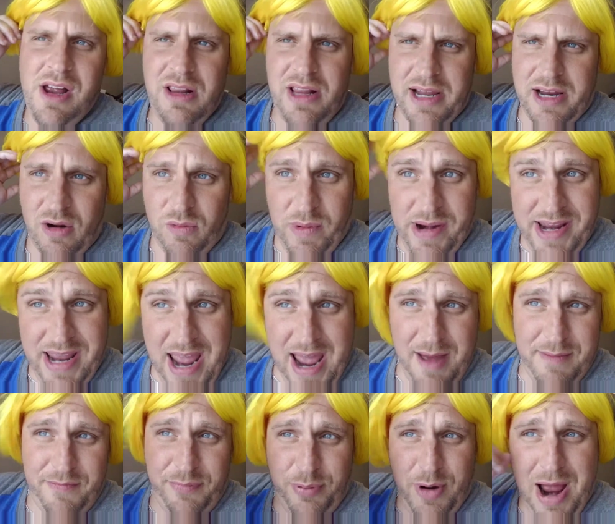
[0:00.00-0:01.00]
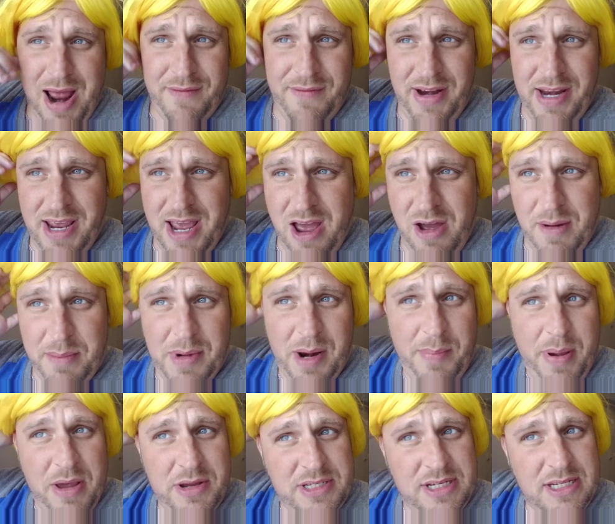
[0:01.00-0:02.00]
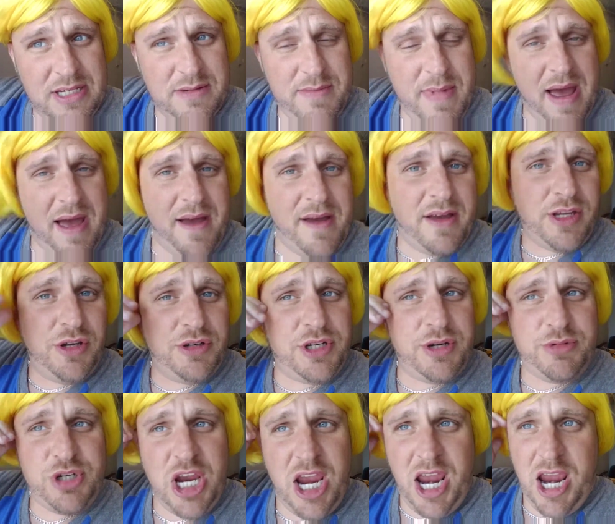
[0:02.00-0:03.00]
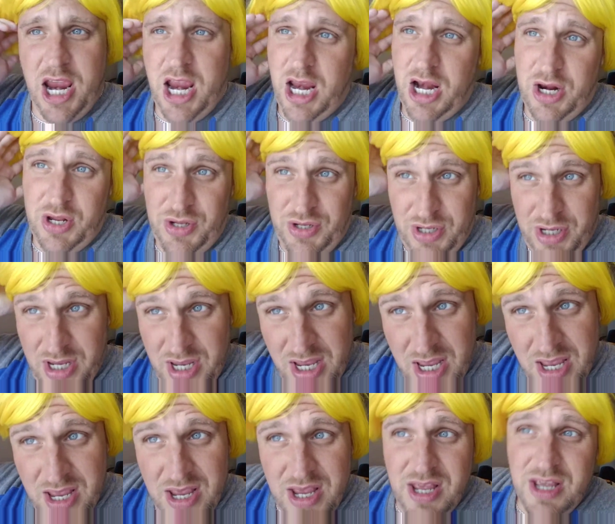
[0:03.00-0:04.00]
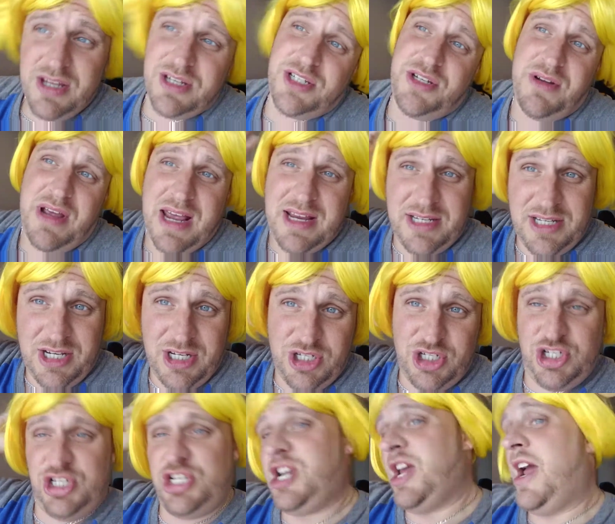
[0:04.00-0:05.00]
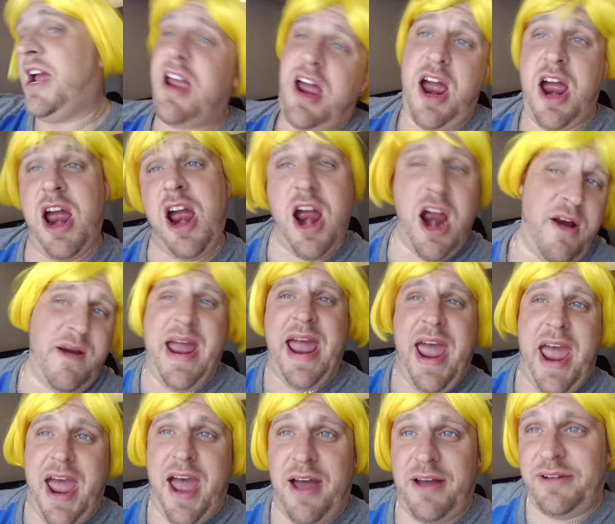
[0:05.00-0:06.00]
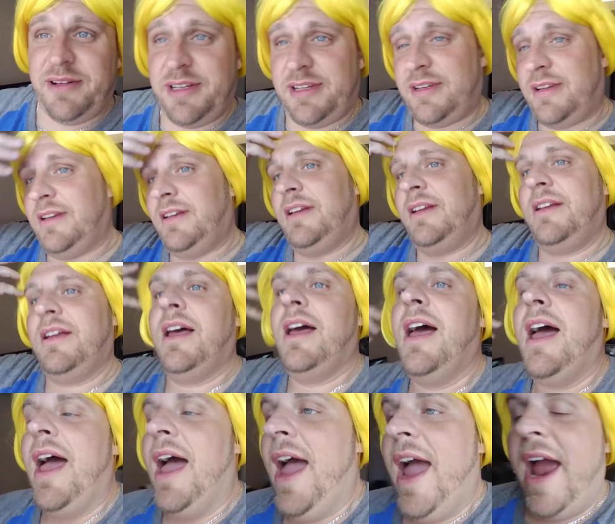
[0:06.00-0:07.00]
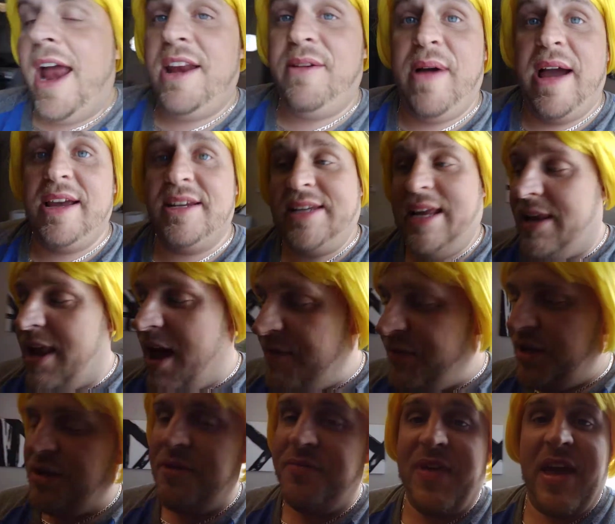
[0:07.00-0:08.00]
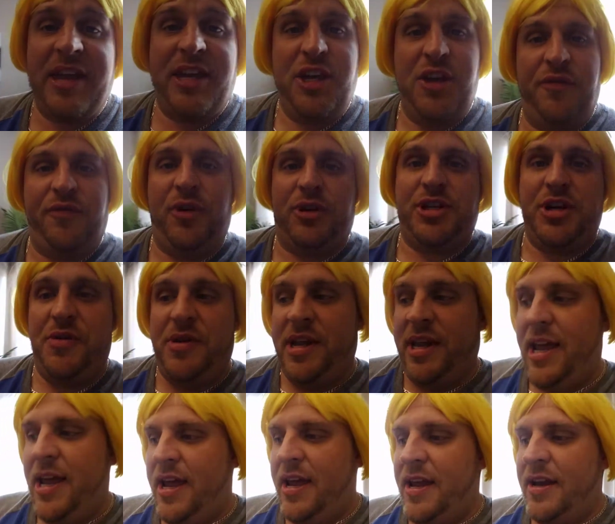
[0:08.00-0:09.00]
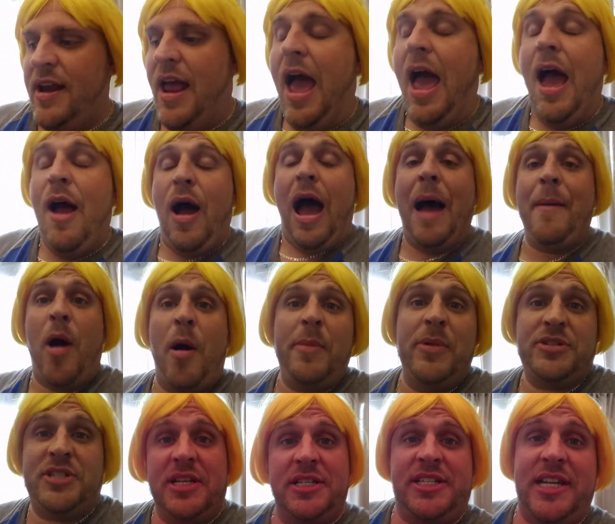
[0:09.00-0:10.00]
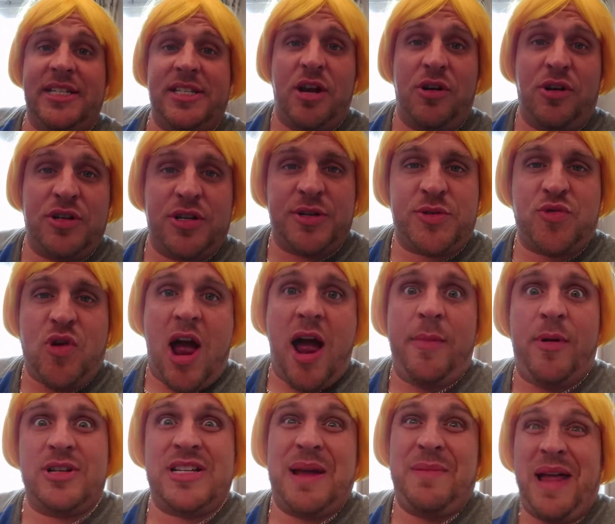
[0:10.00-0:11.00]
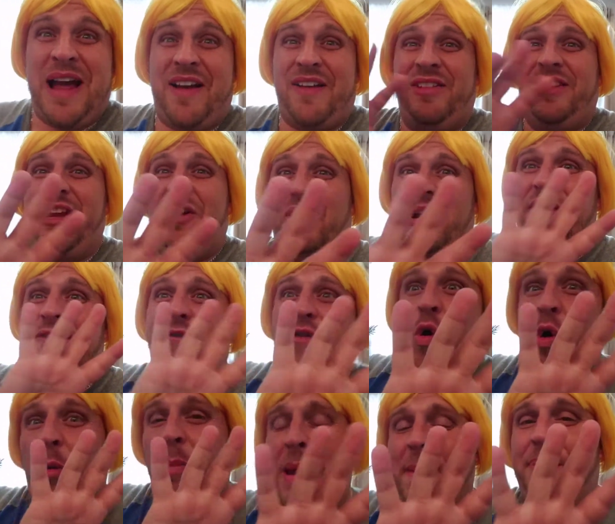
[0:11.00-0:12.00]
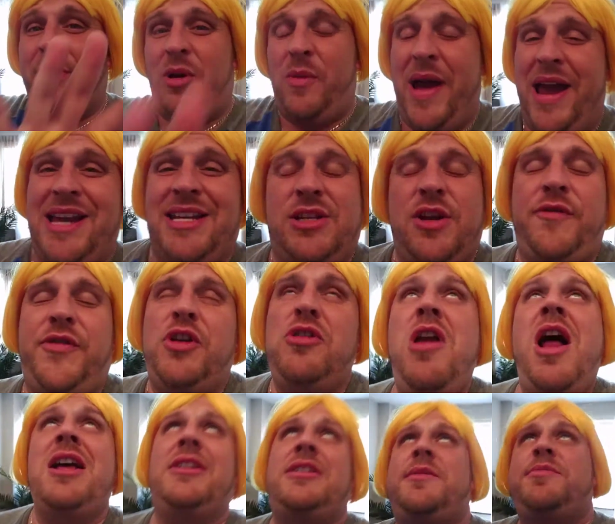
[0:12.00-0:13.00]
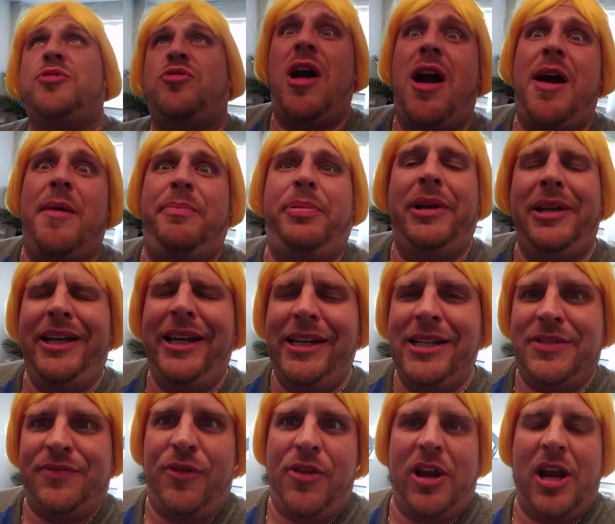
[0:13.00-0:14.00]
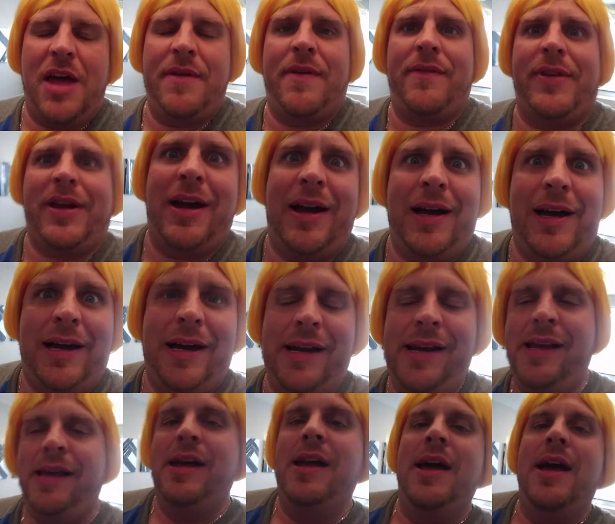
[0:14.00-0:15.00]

like a recap Pride video. I'm gonna post it to my YouTube channel, so you guys can check her out. Anyways, I love you. Thank you for tuning in. I'm almost at 600 subscribers. I'm like literally four people away. So if you're not subscribed, please, for the love of God,